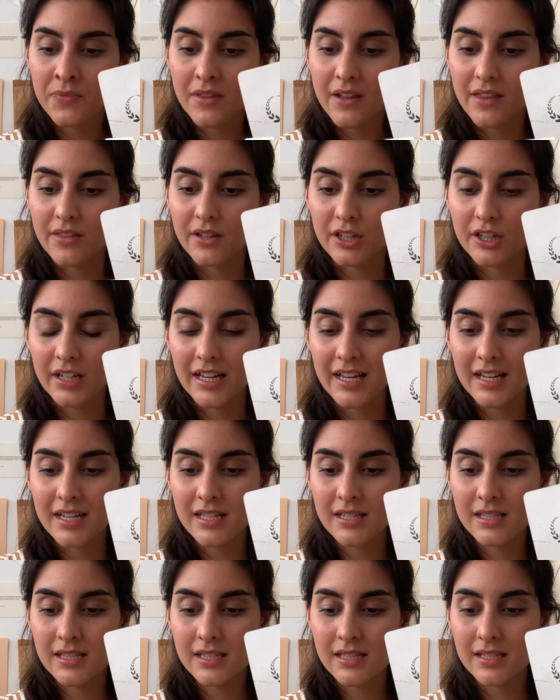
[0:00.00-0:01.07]
there
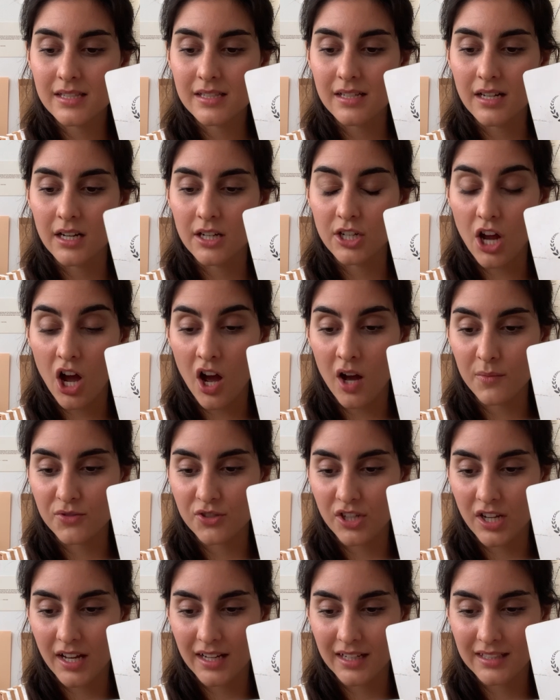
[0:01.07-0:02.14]
is an
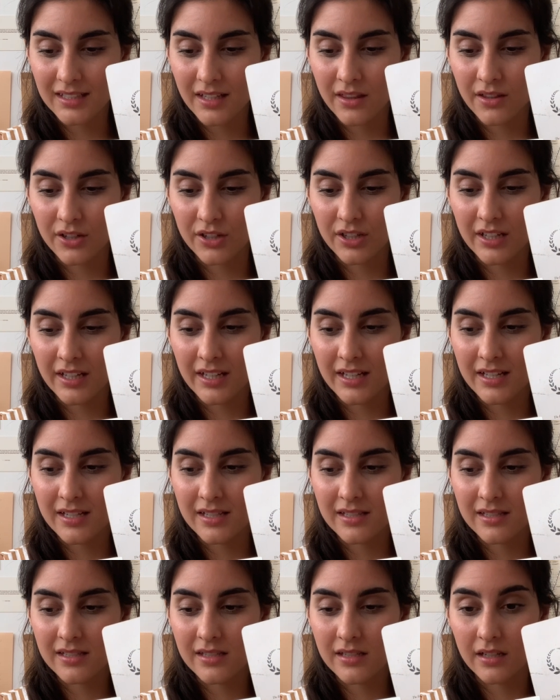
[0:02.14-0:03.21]
object, there
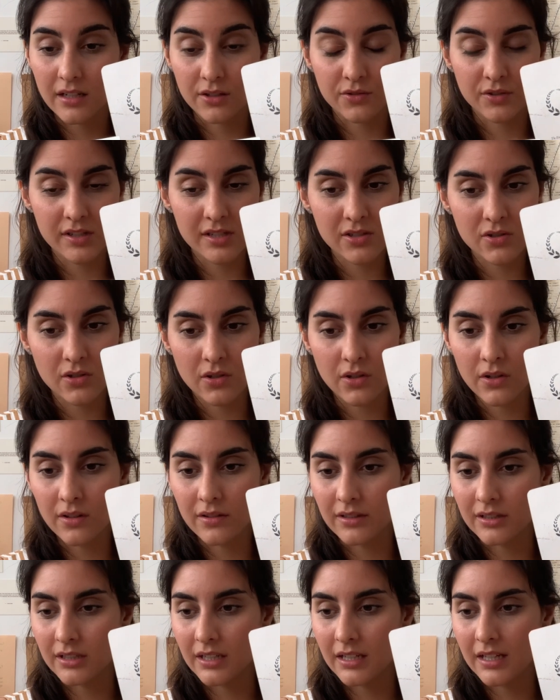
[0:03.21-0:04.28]
is a crystal,
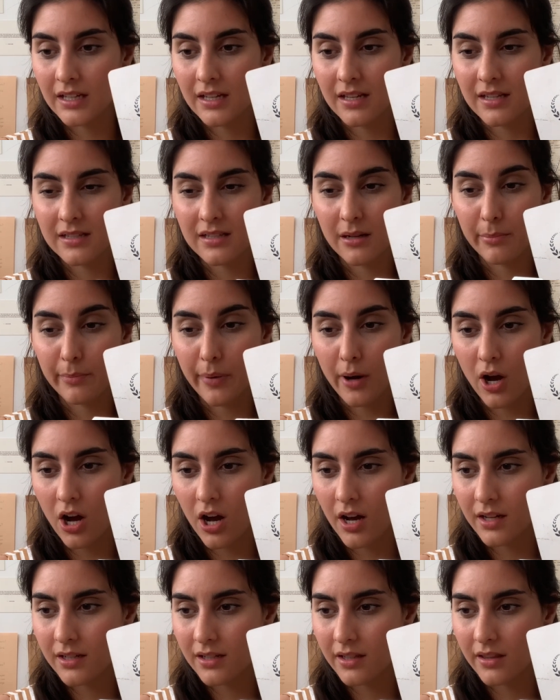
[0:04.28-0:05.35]
there is a
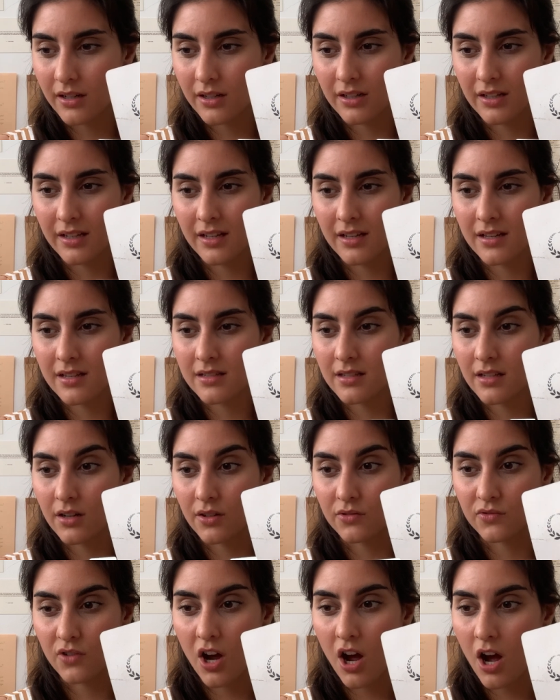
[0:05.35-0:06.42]
pond, there is a
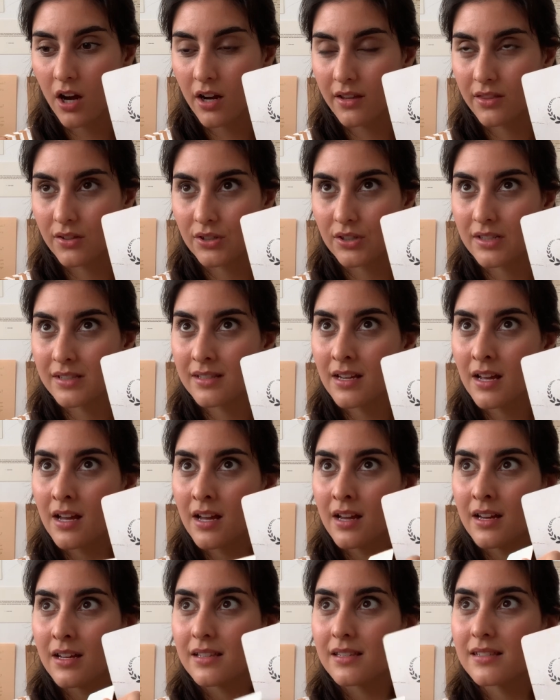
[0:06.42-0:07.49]
rock, there is
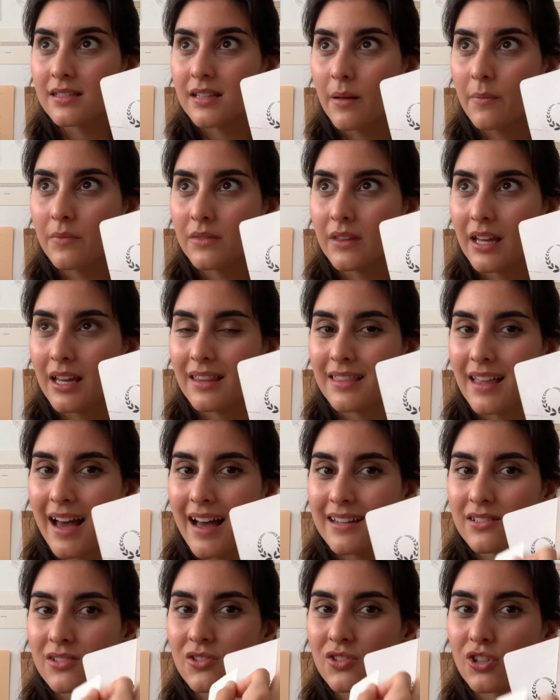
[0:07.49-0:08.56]
something that
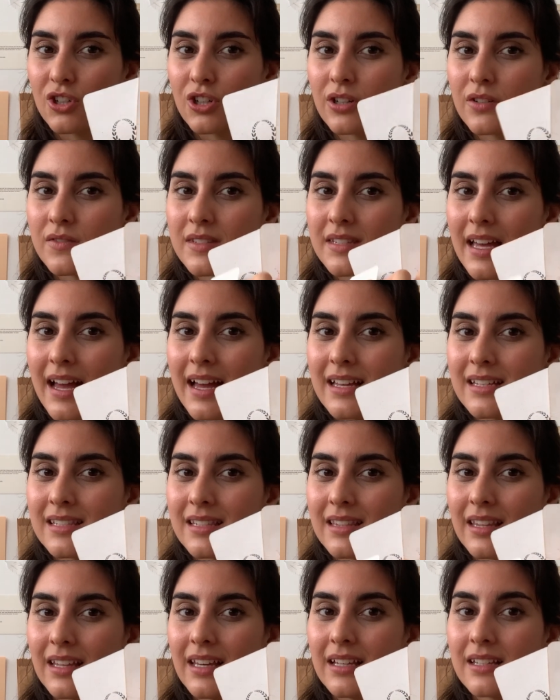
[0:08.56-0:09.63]
serves as
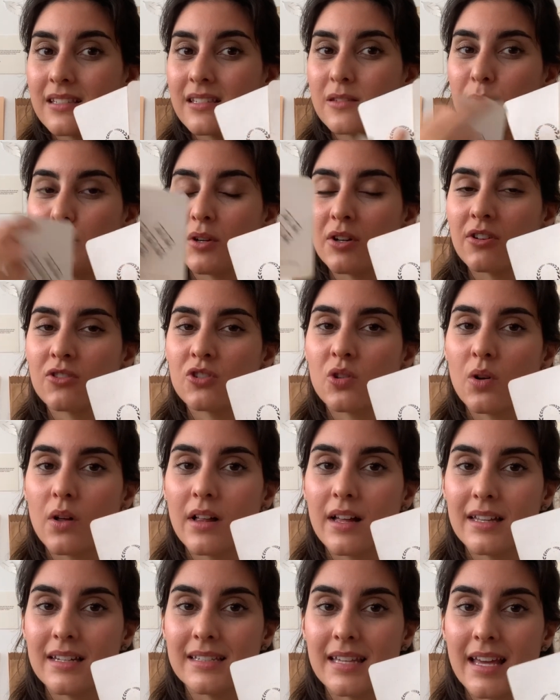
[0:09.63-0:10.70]
the spiritual
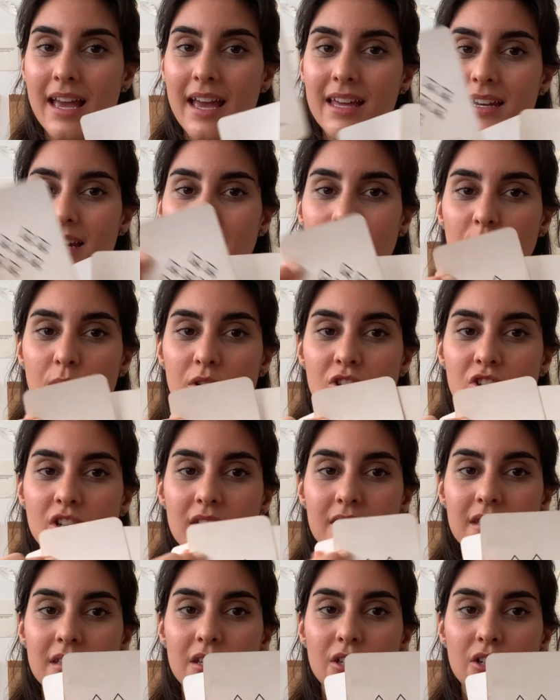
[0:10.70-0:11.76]
antenna, which
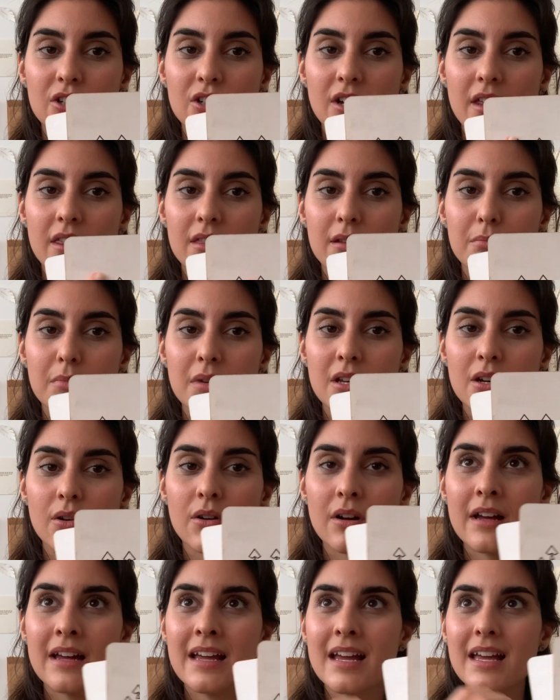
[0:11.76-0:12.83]
is here in the middle,
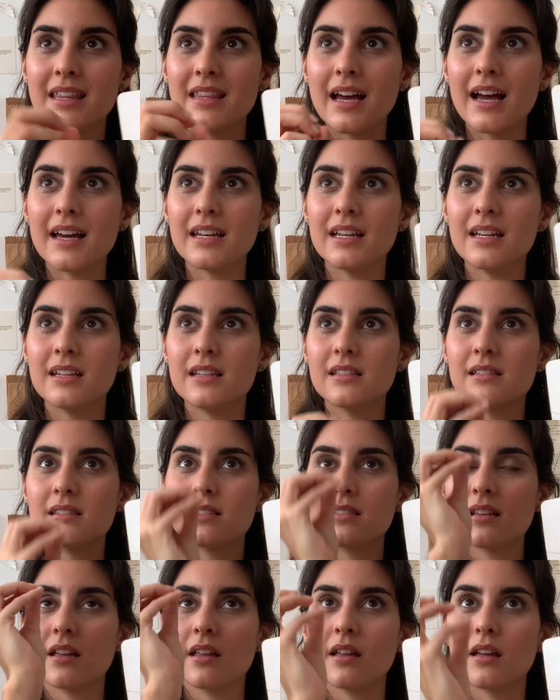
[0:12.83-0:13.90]
that
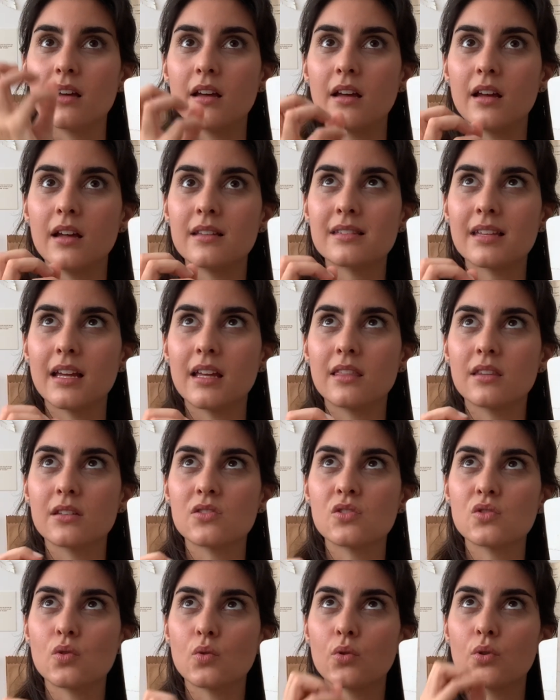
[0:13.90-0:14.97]
is, it's like the
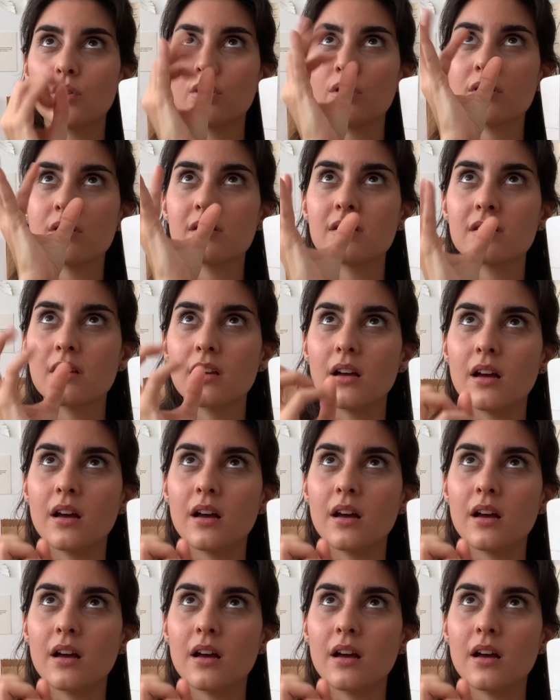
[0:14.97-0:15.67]
source